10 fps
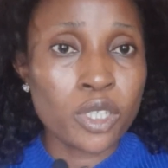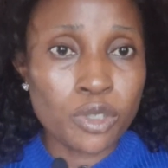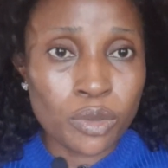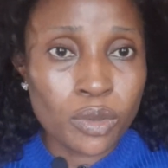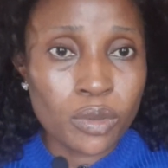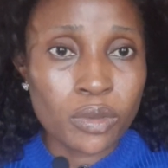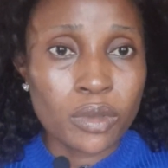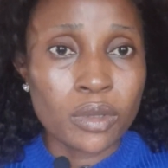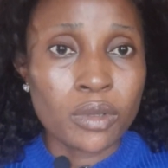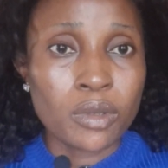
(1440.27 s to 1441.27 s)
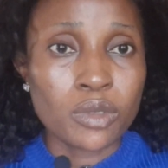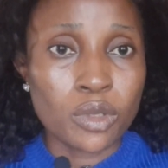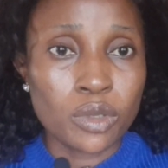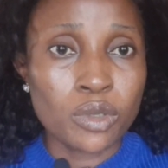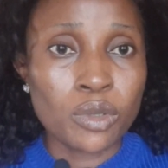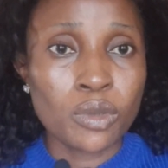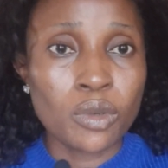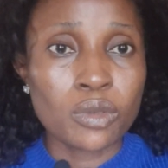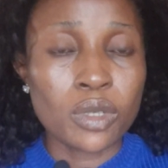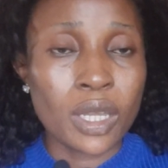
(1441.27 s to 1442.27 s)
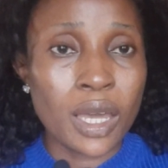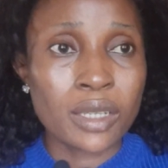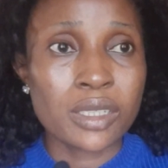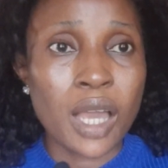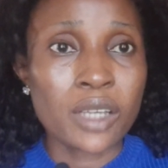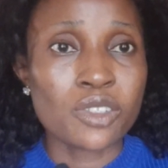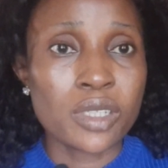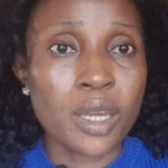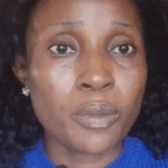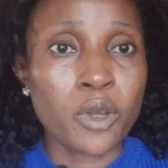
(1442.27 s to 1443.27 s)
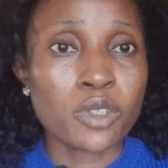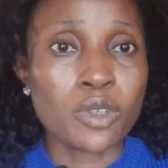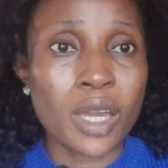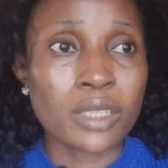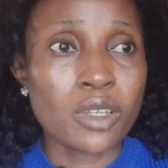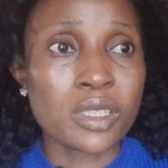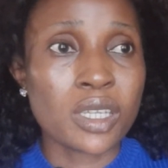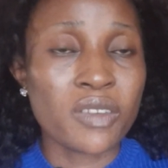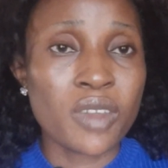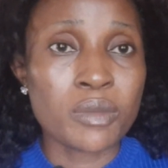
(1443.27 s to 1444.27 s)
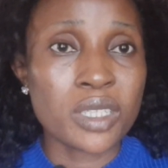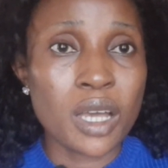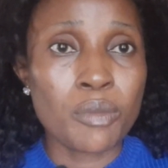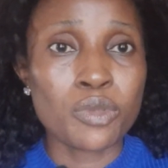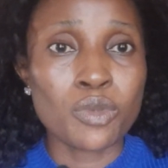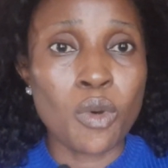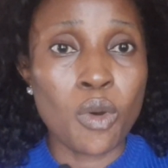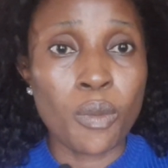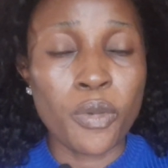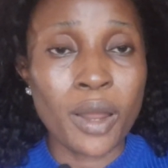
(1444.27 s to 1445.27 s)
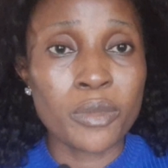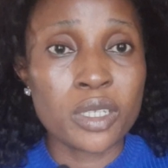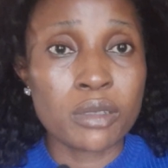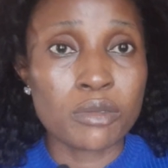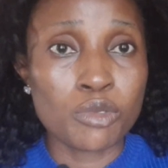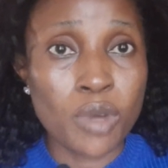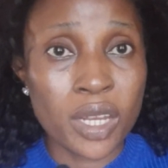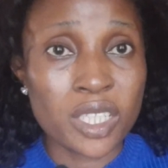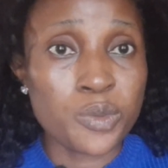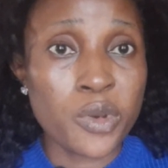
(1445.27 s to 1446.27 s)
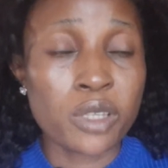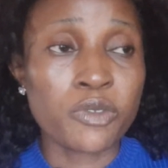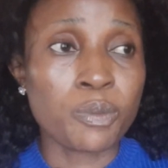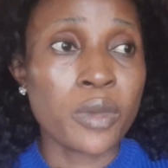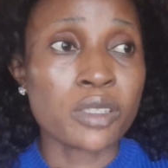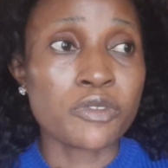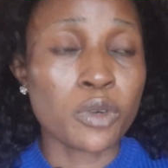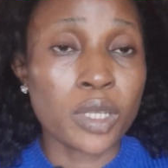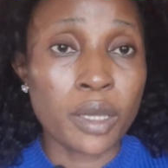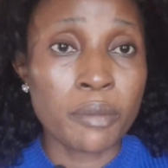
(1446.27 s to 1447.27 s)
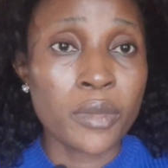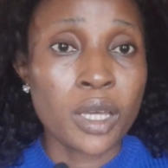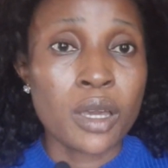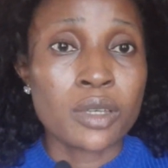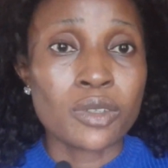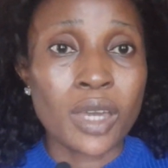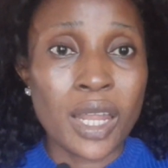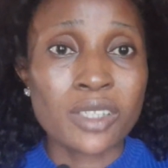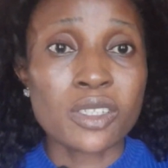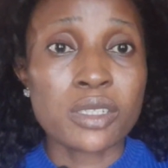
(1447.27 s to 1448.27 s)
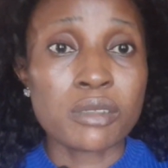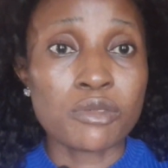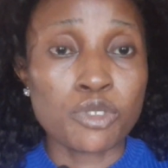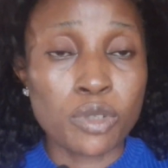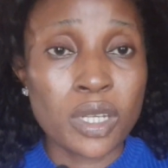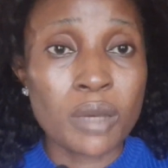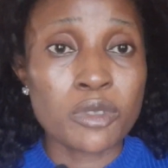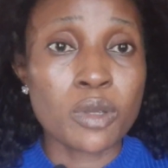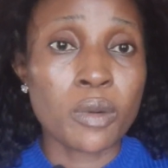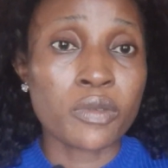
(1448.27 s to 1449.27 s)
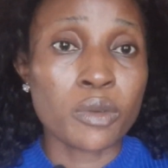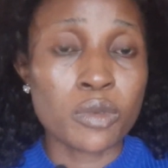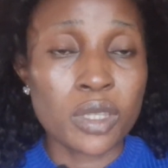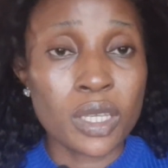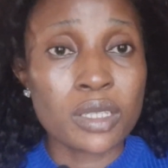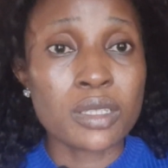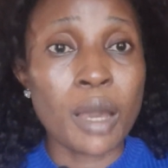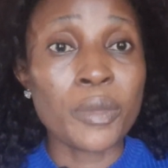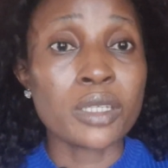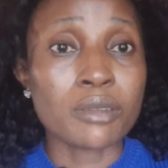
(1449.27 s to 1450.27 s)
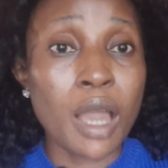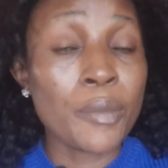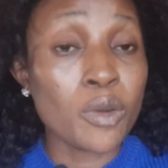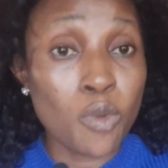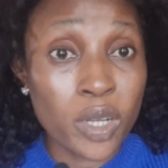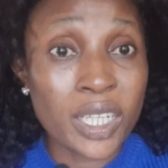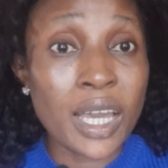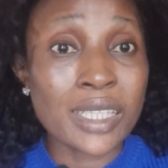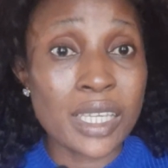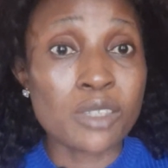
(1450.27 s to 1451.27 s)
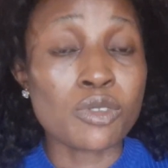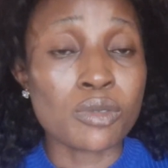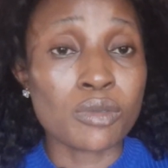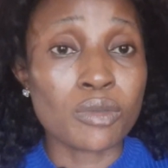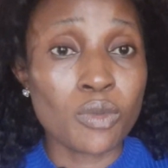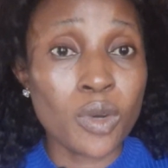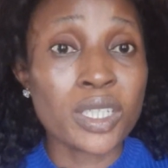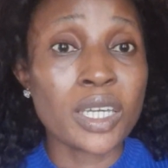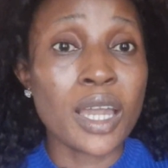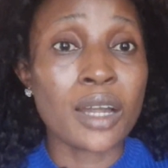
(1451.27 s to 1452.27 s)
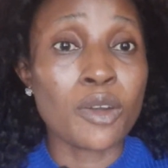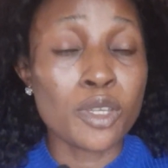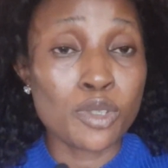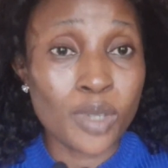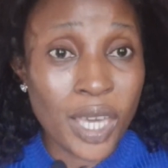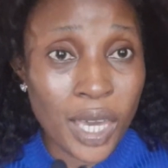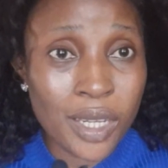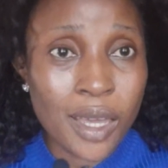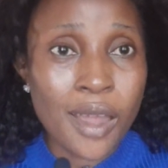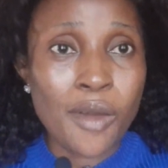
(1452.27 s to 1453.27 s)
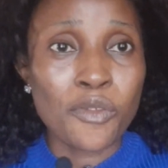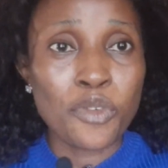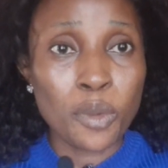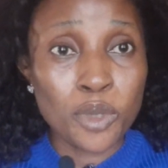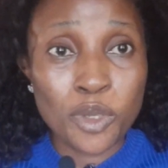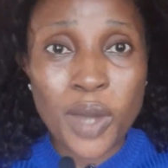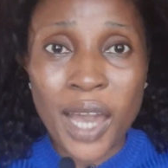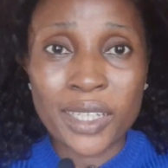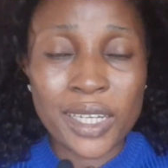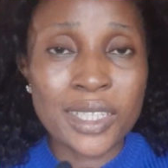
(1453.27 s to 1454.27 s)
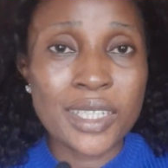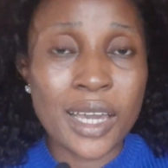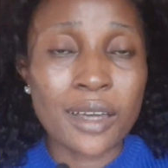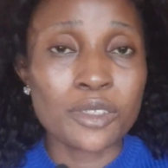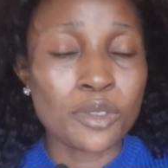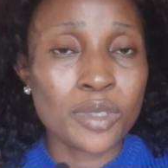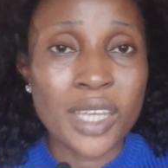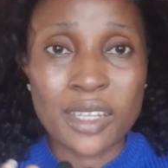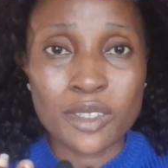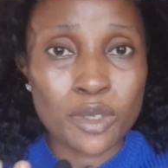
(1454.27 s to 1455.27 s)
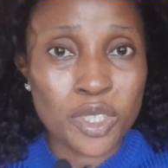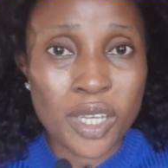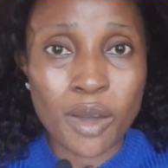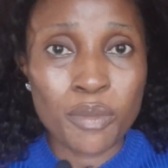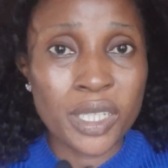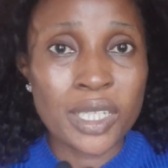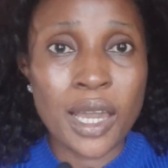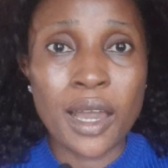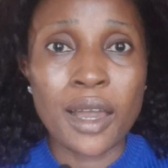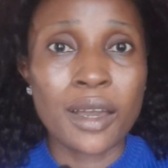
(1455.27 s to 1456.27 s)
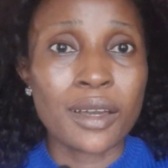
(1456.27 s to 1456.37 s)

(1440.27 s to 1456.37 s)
you. You can actually employ you. You can just give them sample, or probably do an experiment for them. You can actually show them some of the things. I mean what they are going to gain from you handling their social media,